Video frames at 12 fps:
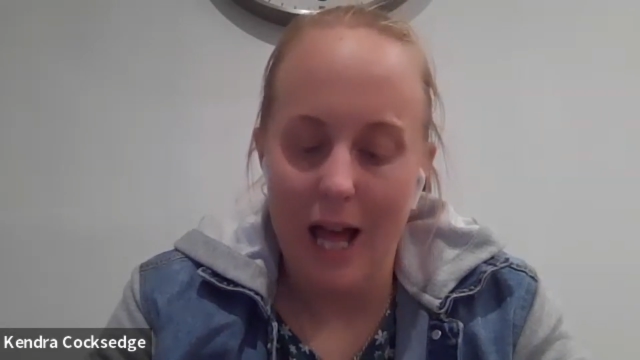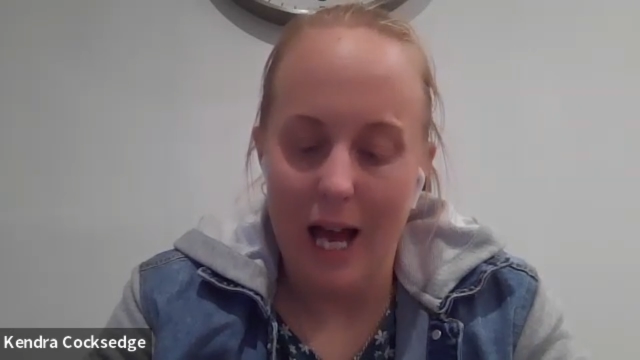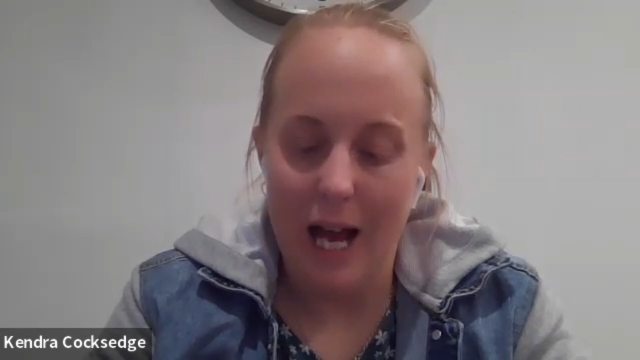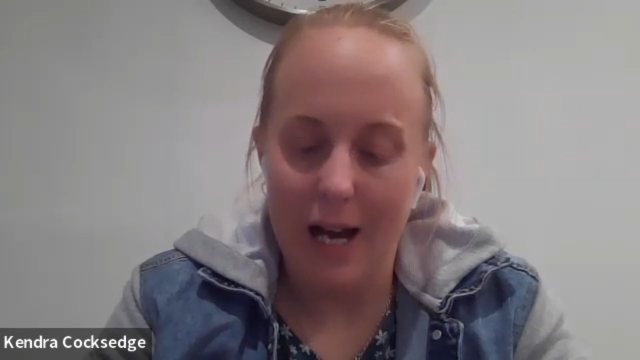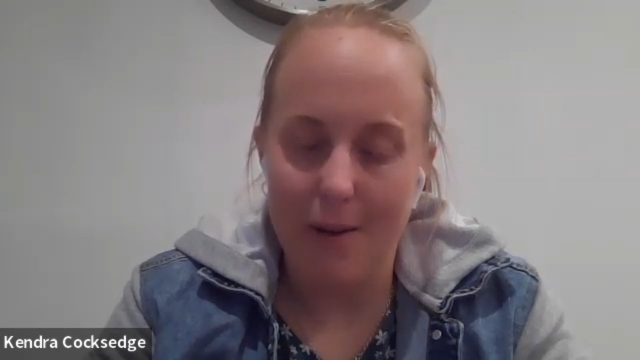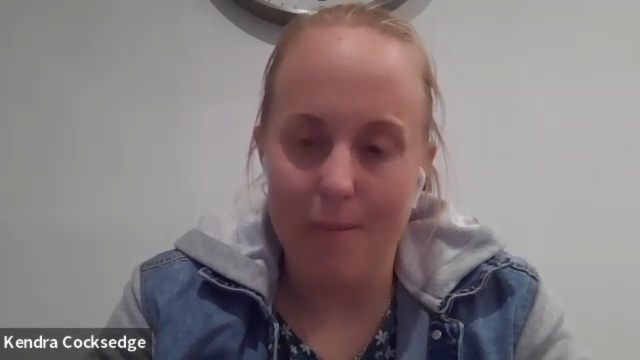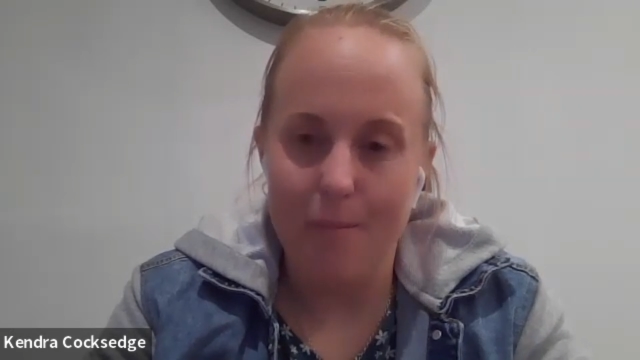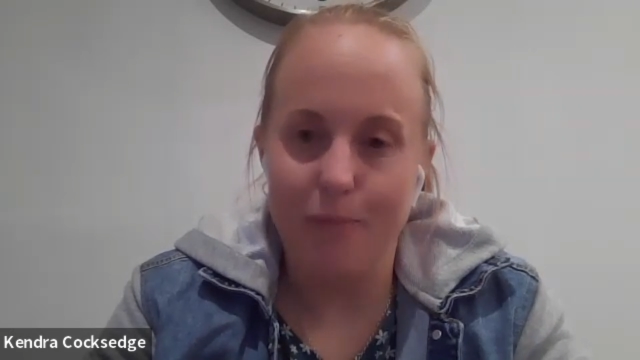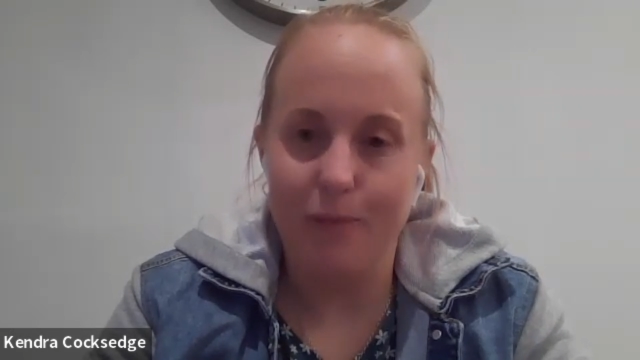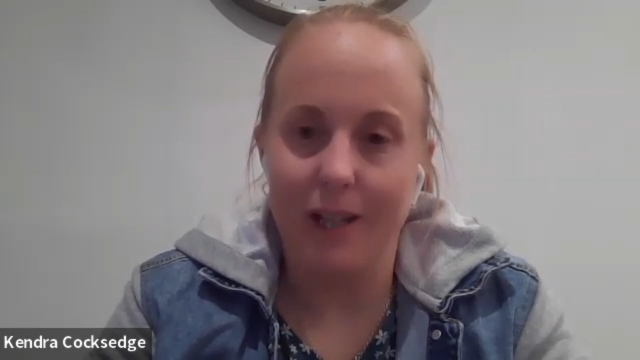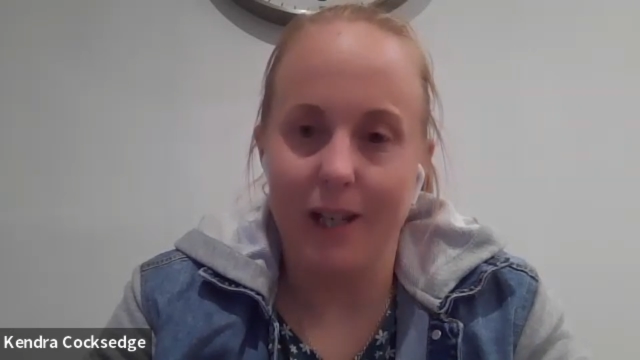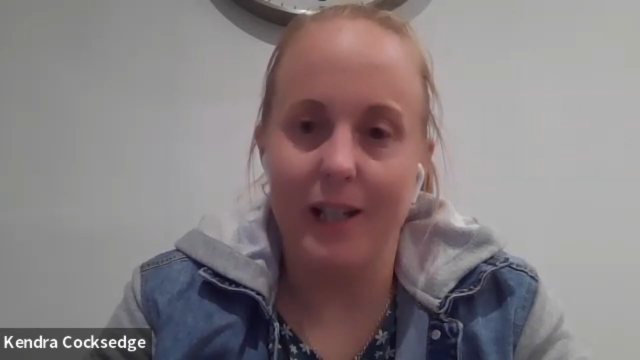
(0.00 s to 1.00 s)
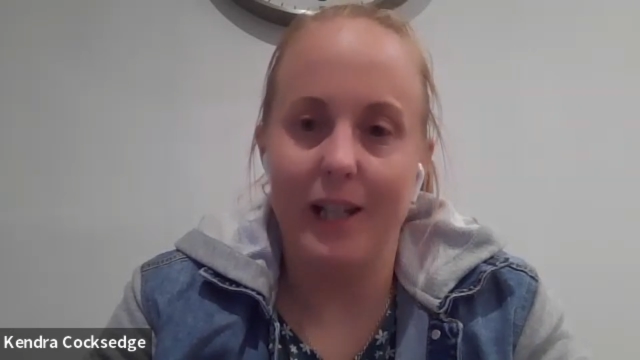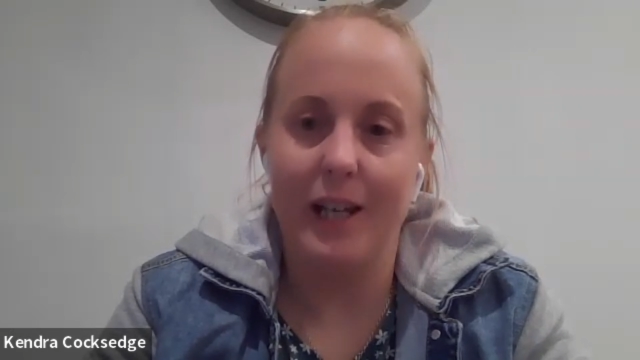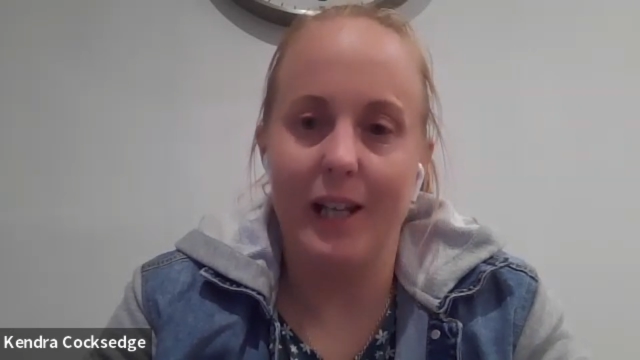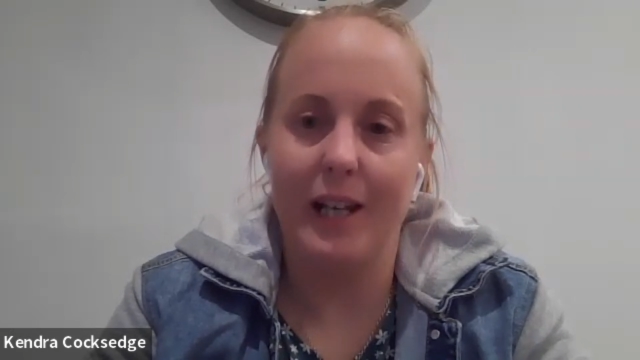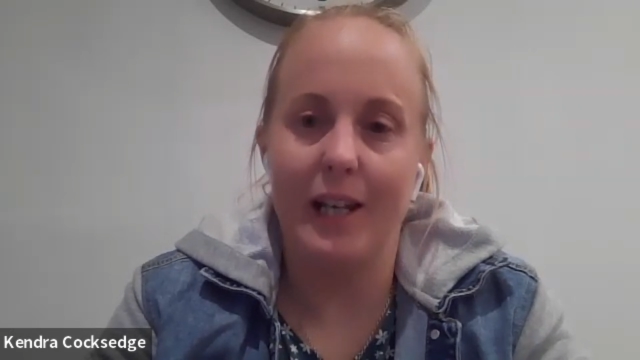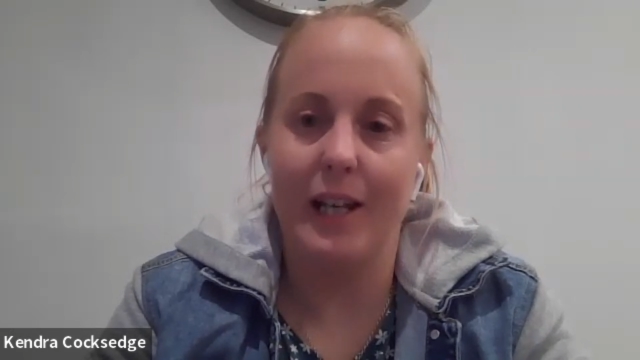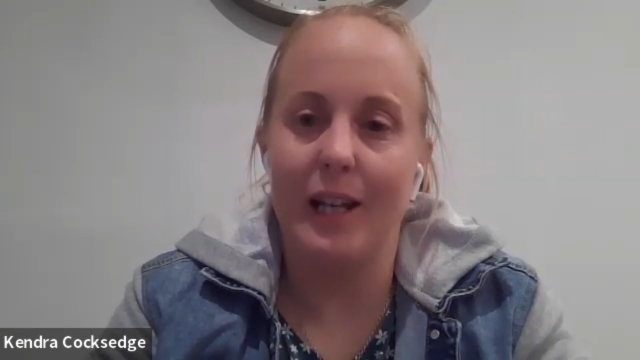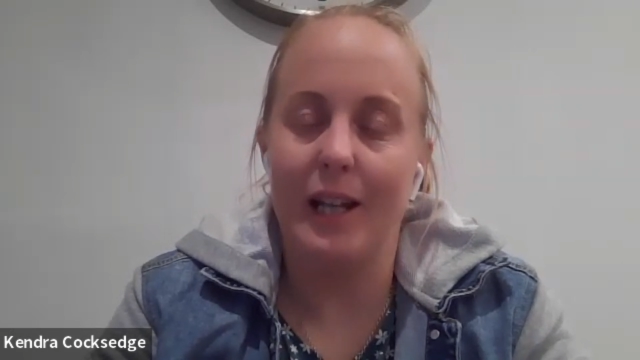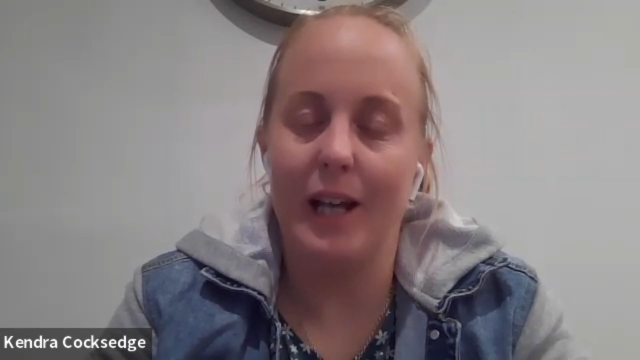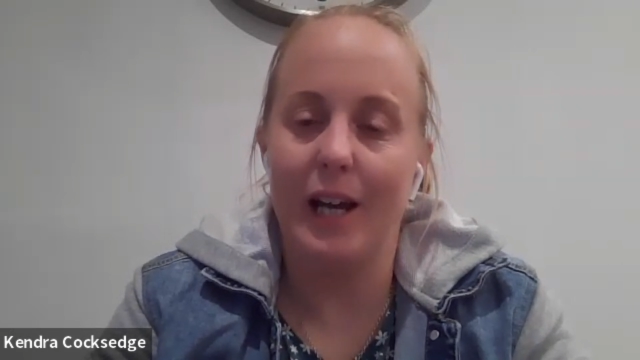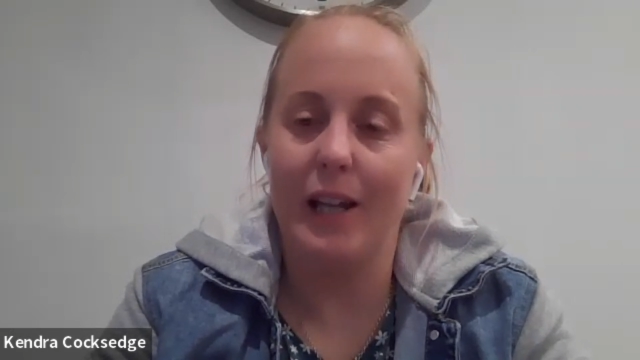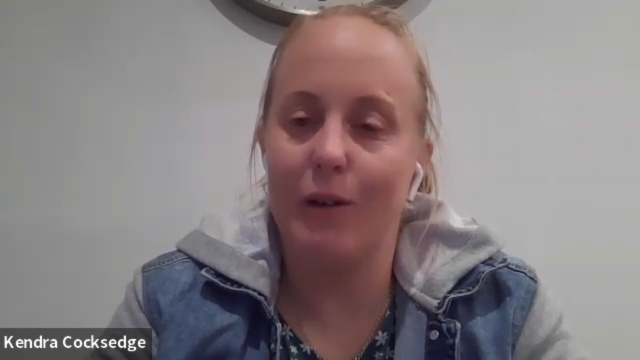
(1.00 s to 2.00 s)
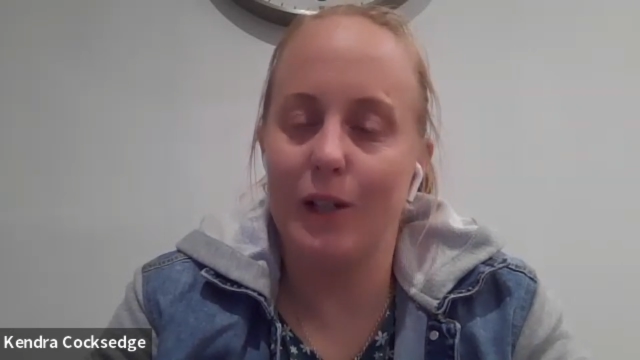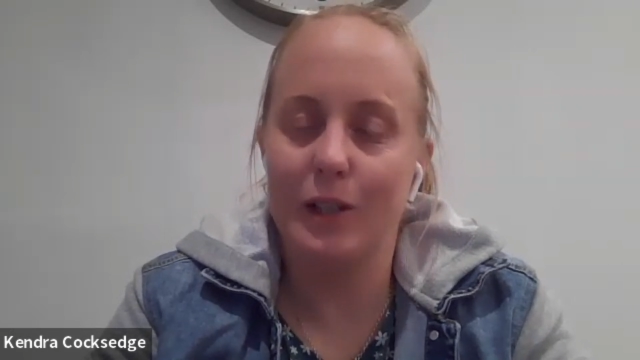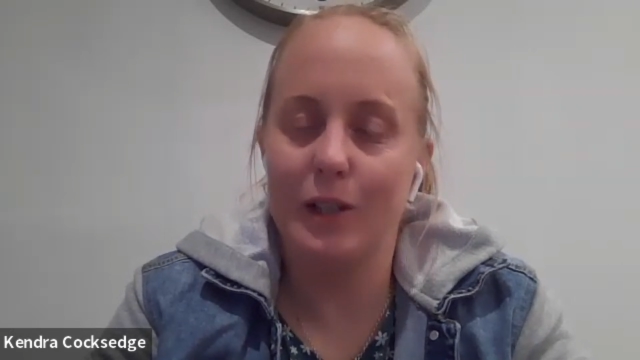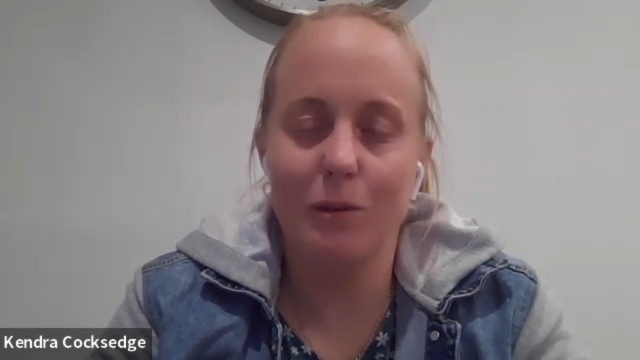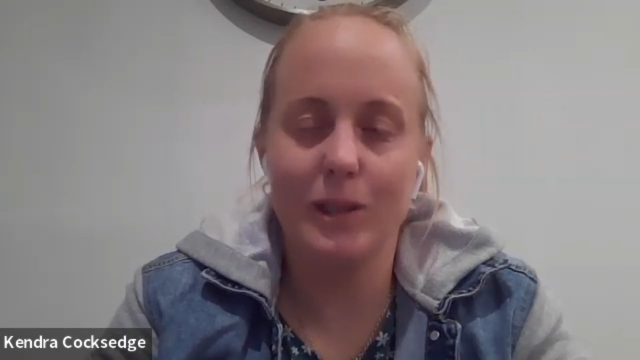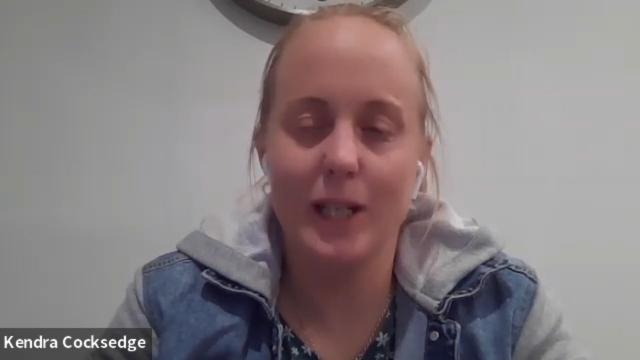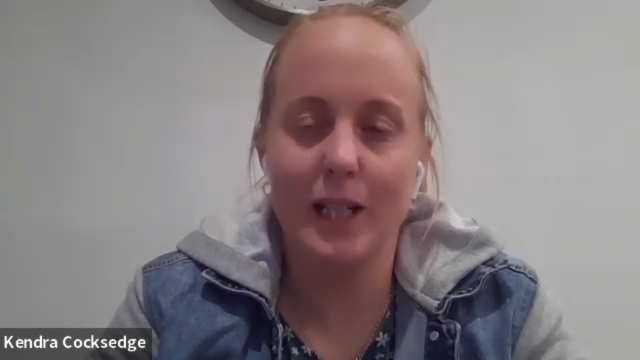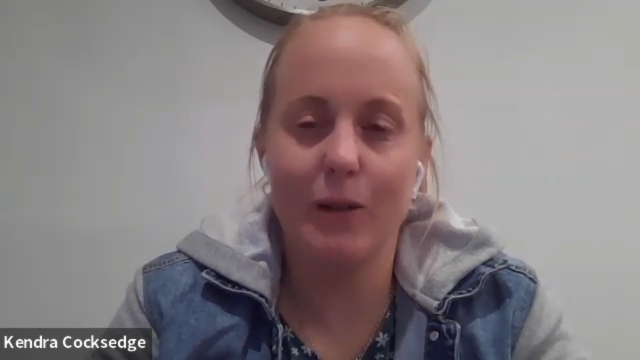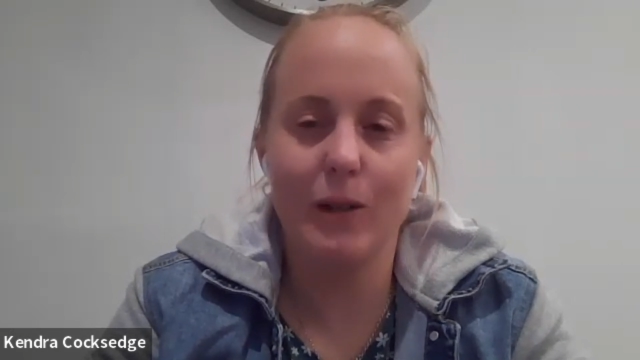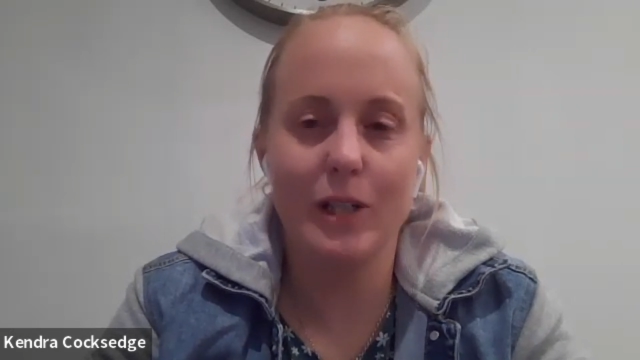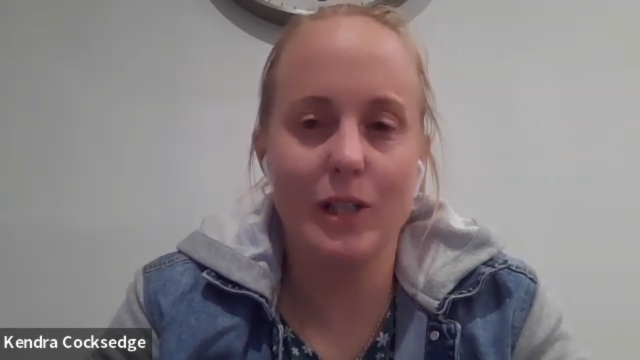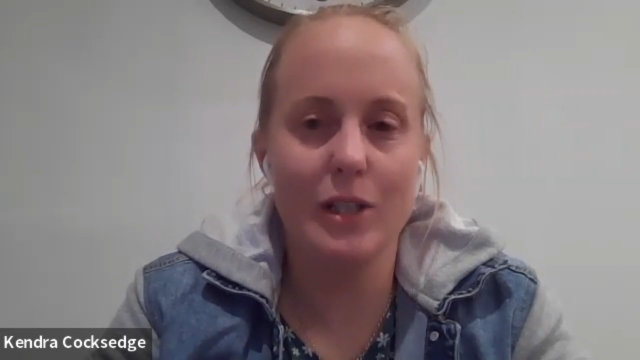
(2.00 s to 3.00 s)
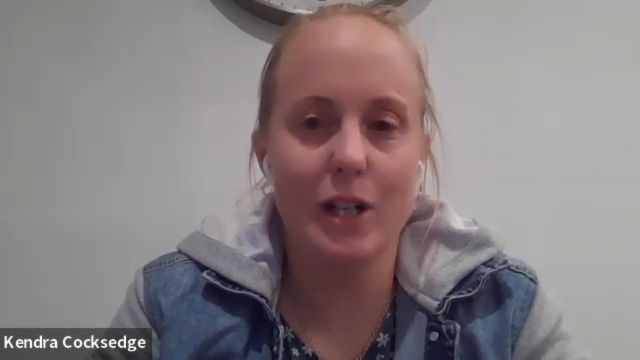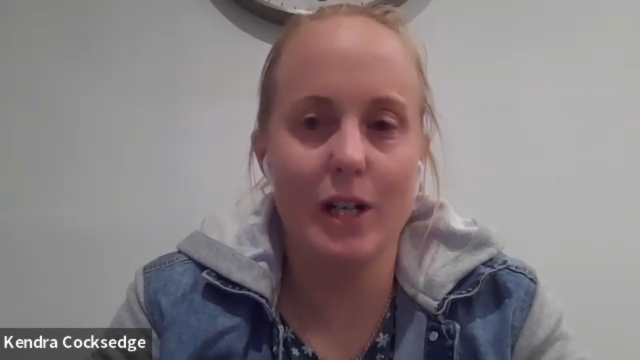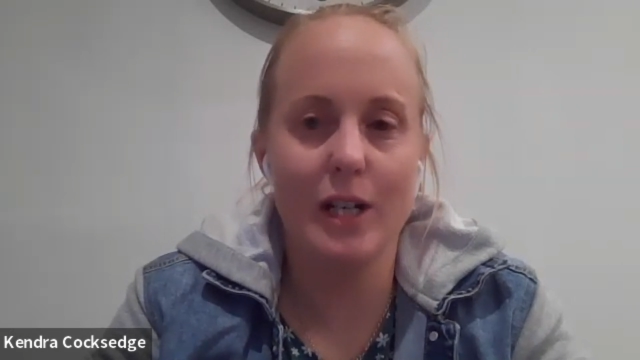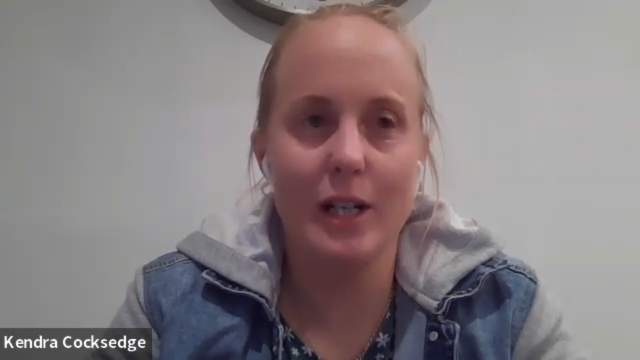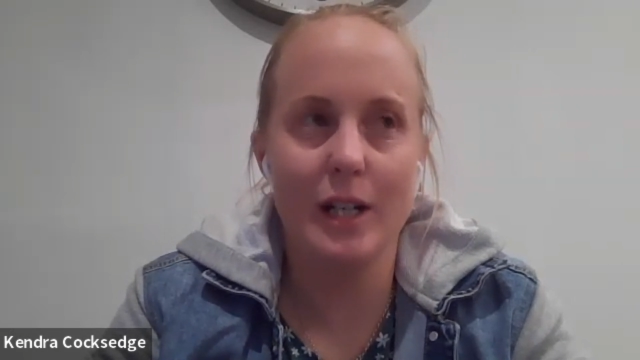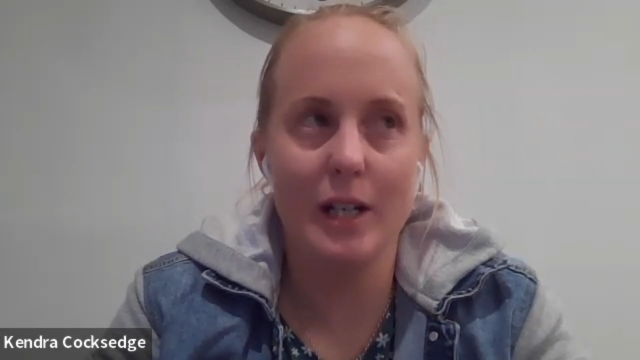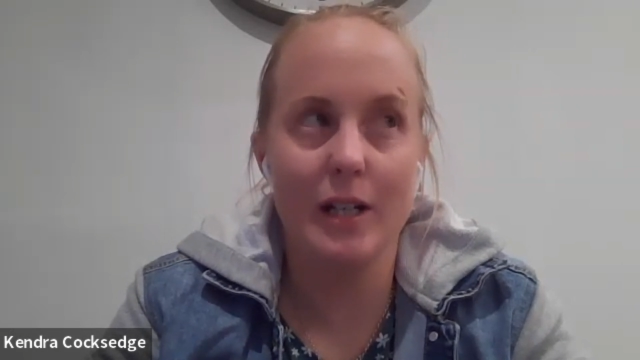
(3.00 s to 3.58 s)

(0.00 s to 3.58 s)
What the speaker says: And then the other question, what was the other question? Sorry.